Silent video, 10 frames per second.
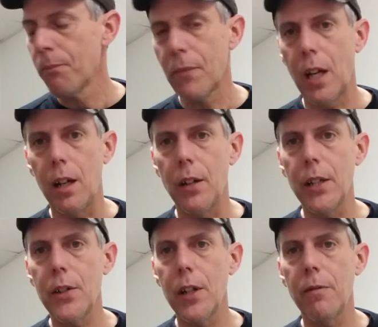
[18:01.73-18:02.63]

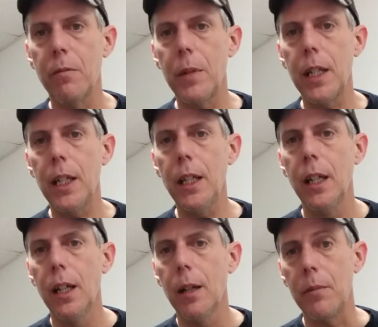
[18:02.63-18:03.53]
that's enough of me.
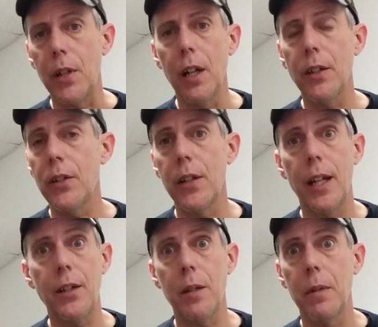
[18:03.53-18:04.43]
Done. This is an
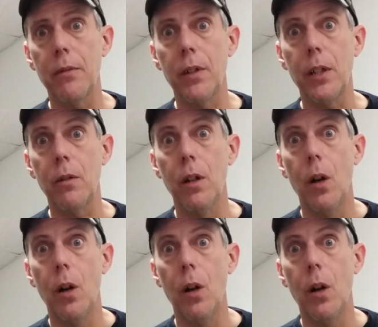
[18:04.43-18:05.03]
18-minute video.